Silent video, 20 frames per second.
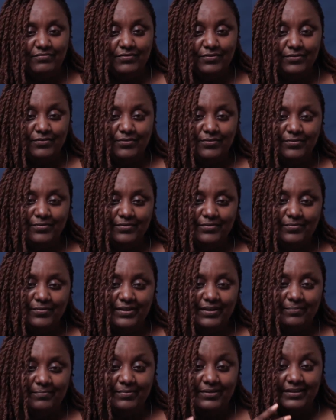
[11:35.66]
We've grown.
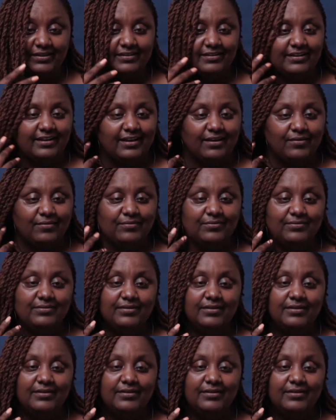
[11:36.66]
We are big now.